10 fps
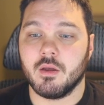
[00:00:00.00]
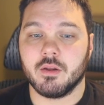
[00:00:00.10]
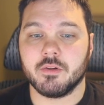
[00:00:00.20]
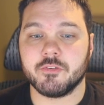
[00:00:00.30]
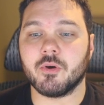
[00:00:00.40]

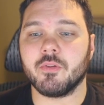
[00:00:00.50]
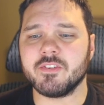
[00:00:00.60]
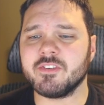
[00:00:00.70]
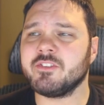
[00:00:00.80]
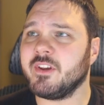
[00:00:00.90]
So
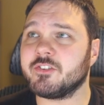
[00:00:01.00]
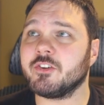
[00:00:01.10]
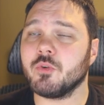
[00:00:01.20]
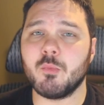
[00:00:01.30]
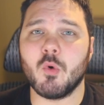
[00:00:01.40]
this is
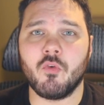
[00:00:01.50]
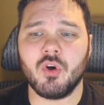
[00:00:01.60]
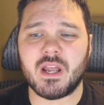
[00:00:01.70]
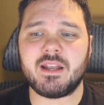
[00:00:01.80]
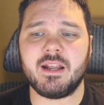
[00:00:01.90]
decent
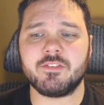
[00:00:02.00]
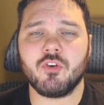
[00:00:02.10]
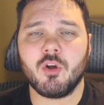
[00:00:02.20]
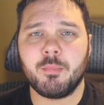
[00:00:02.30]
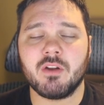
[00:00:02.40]
removal. It needs a
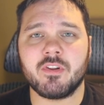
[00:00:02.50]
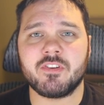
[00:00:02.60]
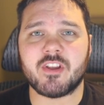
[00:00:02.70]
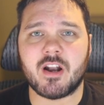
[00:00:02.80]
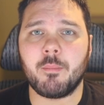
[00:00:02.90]
little bit of a
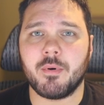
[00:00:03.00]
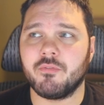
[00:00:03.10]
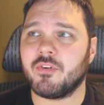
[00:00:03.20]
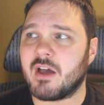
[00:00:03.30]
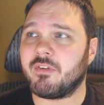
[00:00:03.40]
setup
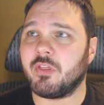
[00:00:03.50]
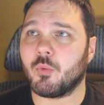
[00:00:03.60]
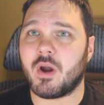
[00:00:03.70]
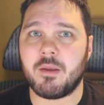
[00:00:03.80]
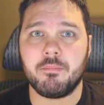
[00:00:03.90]
of having the
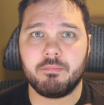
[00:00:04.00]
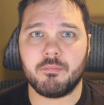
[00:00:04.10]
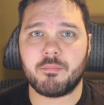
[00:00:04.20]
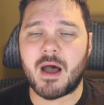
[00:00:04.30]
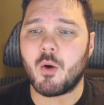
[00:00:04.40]
right
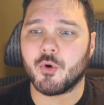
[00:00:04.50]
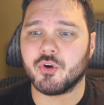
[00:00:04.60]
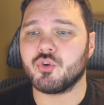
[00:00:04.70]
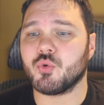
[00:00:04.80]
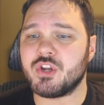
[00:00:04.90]

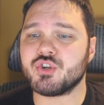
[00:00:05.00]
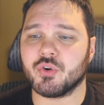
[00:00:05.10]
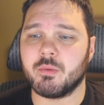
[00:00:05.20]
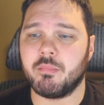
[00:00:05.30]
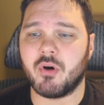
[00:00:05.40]
powered
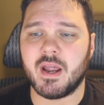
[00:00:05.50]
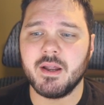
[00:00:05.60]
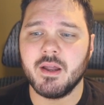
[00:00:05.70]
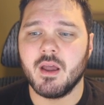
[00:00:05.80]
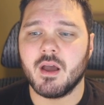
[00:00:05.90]
creature in
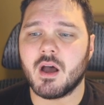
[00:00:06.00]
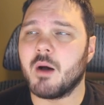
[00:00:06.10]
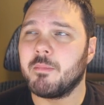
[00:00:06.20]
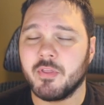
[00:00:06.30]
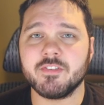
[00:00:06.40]
play.
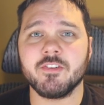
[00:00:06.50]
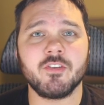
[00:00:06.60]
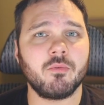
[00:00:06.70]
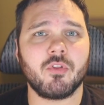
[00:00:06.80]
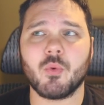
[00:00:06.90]
But this is
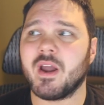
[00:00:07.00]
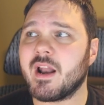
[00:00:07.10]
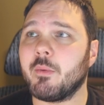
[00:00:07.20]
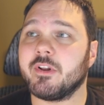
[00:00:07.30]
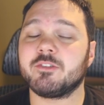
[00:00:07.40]
the rate
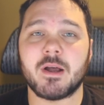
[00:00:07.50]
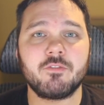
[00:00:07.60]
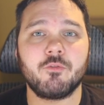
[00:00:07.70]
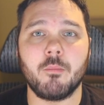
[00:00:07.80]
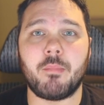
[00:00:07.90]
I would
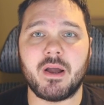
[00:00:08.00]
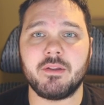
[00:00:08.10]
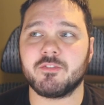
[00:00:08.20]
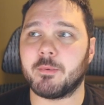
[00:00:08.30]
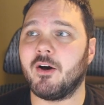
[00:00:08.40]
expect for a
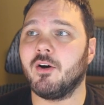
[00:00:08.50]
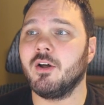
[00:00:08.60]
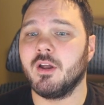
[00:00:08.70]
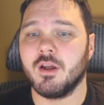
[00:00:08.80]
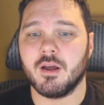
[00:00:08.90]
bite spell,
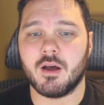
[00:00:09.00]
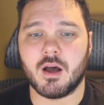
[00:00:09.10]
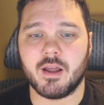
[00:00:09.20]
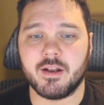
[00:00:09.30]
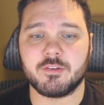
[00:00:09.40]

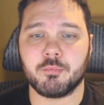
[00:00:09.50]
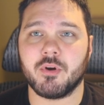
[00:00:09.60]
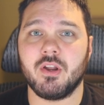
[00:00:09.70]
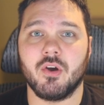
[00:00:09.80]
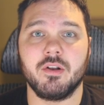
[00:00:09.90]
and it's
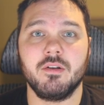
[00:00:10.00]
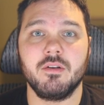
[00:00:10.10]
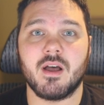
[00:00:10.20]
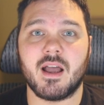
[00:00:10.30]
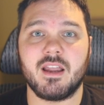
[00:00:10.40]
pretty good.
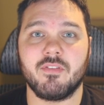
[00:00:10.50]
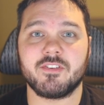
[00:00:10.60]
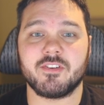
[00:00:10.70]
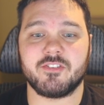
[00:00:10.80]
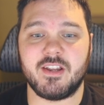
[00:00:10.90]
I give
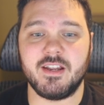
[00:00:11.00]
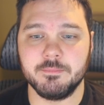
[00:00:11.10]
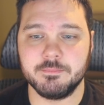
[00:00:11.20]
this a C.